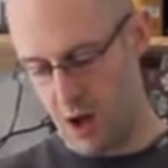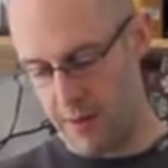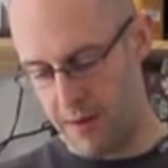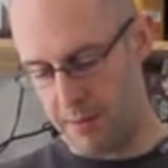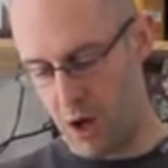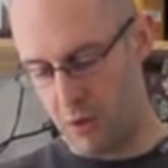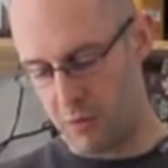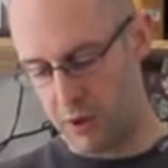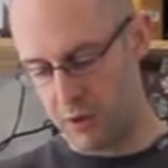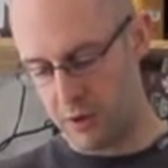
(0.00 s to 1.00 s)
almond pulp.
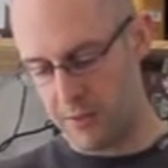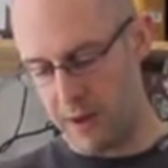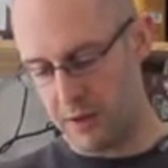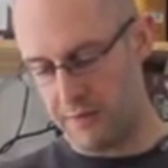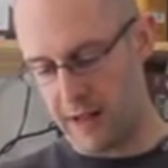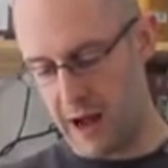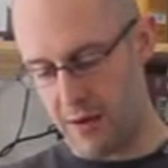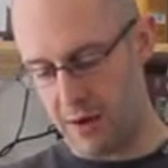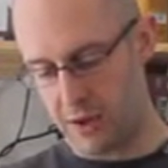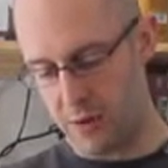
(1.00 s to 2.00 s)
We used spelt
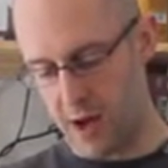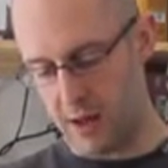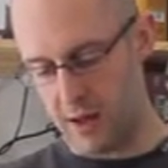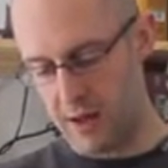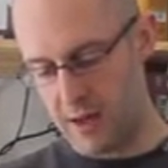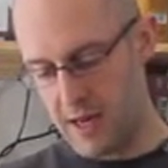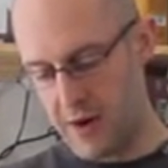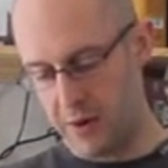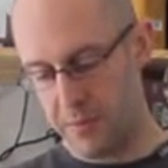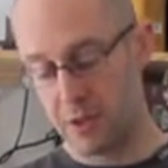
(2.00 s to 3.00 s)
flour as well.
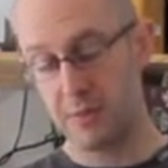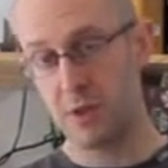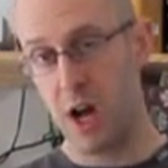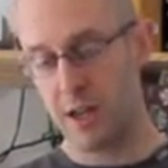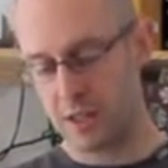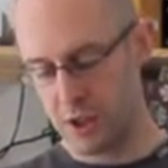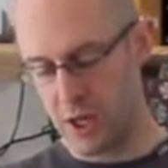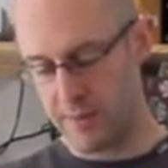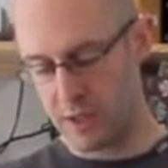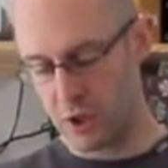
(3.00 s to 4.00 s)
We put some chocolate
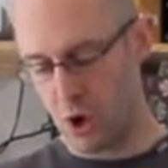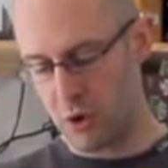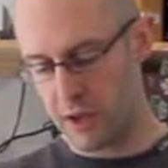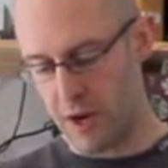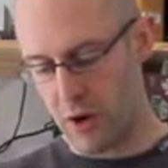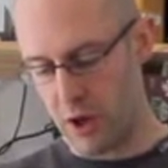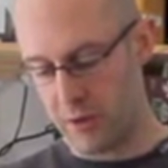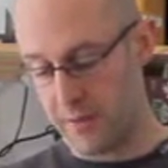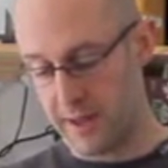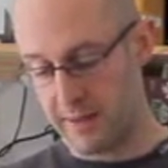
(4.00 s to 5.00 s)
chips and coconut oil.
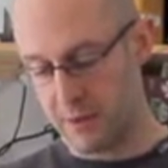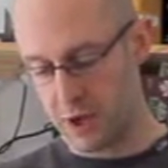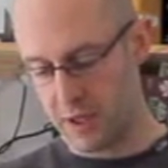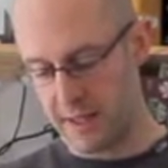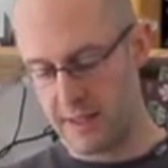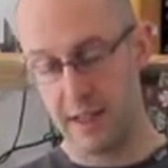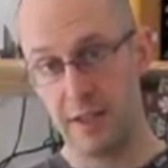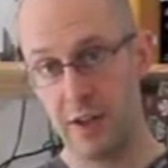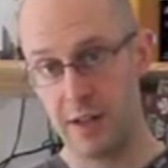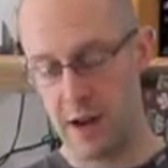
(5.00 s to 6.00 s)
We made some cookies and they
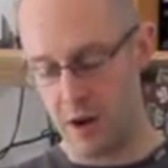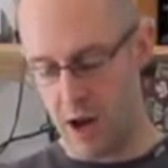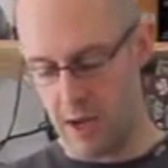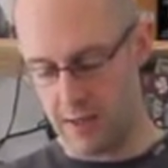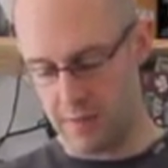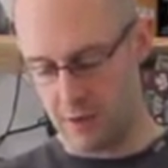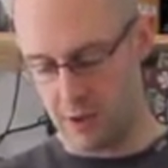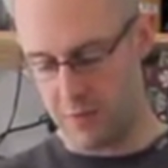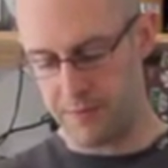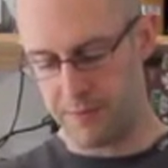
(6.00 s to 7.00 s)
turned out awesome.
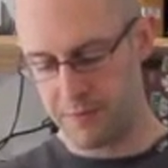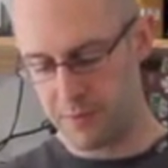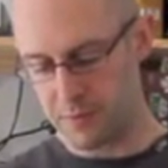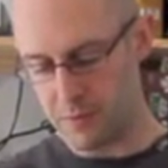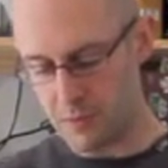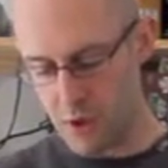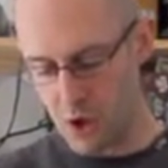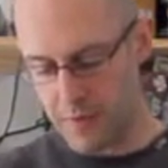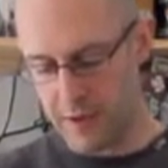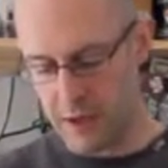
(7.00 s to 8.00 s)
So
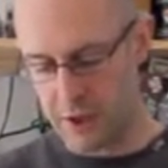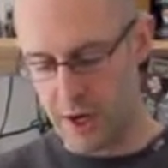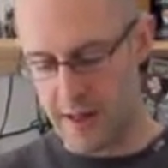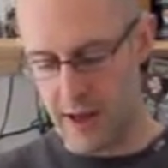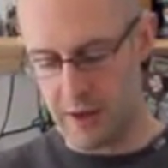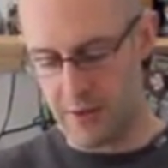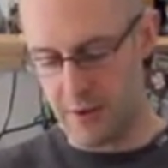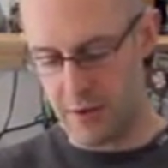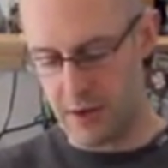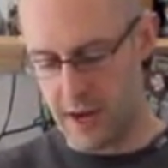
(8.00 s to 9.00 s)
Hopefully I'll share that
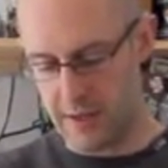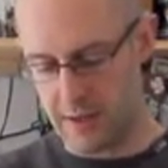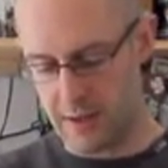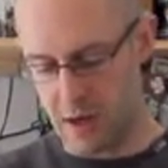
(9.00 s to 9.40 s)
with you guys